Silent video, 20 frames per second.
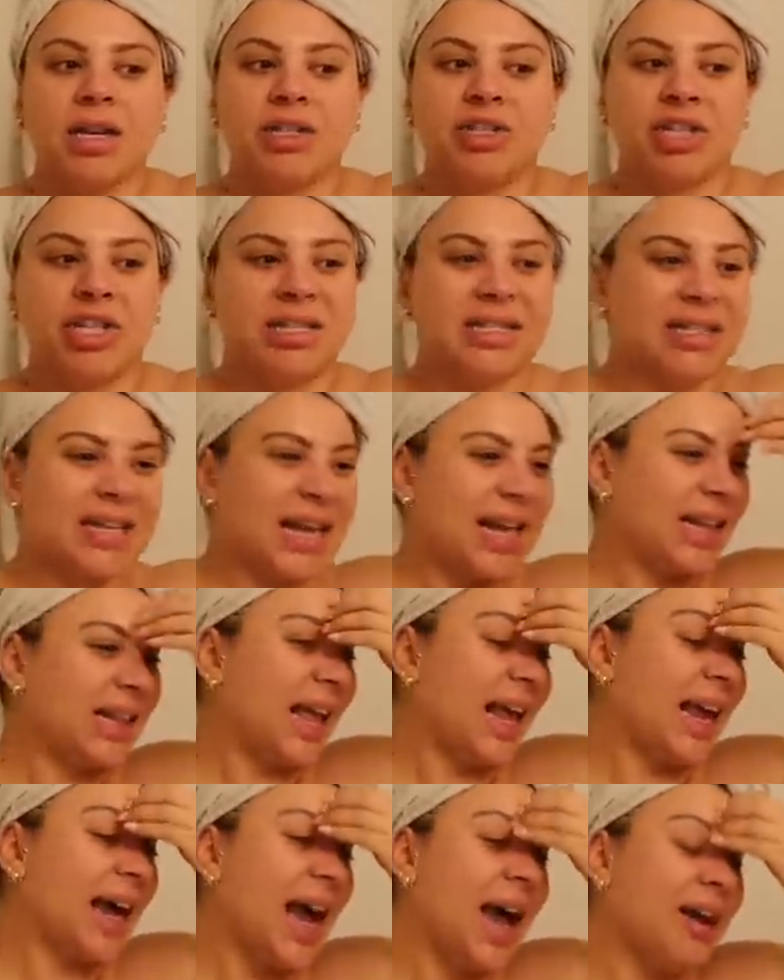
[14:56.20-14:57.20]
just
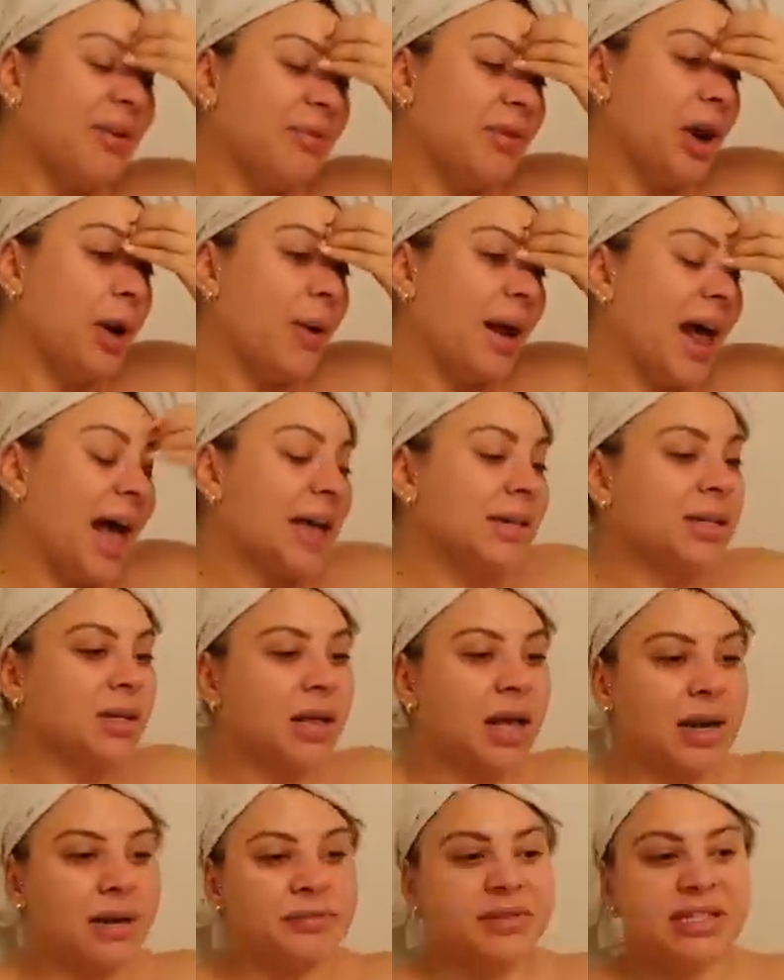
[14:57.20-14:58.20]
like, I don't know, it has a
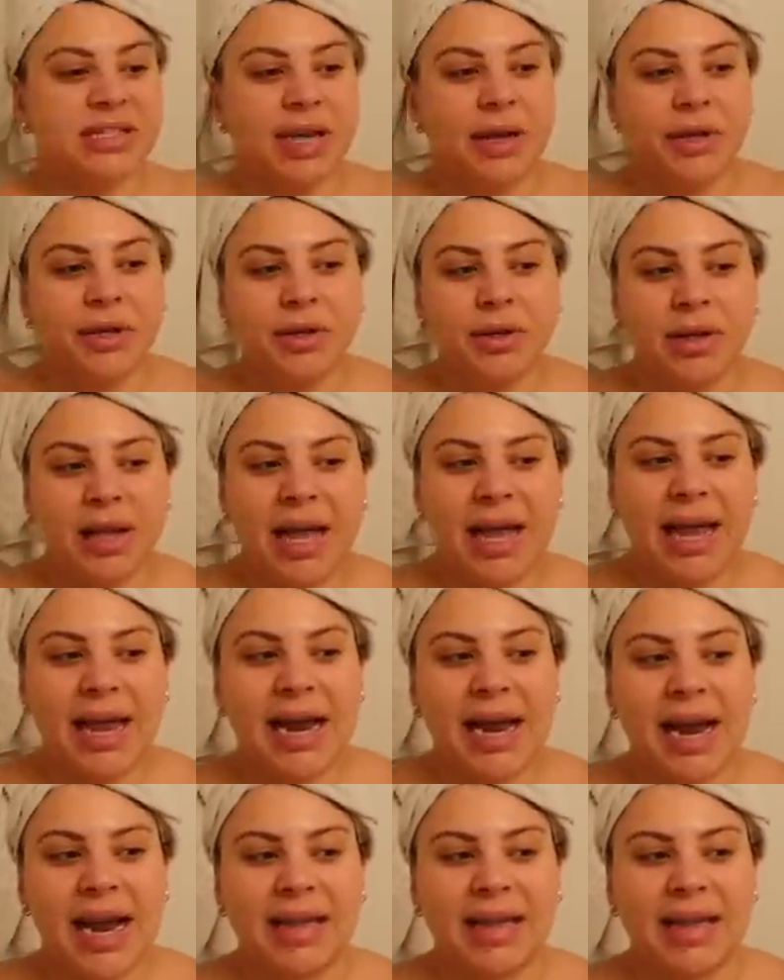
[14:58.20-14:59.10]
lot of cellulite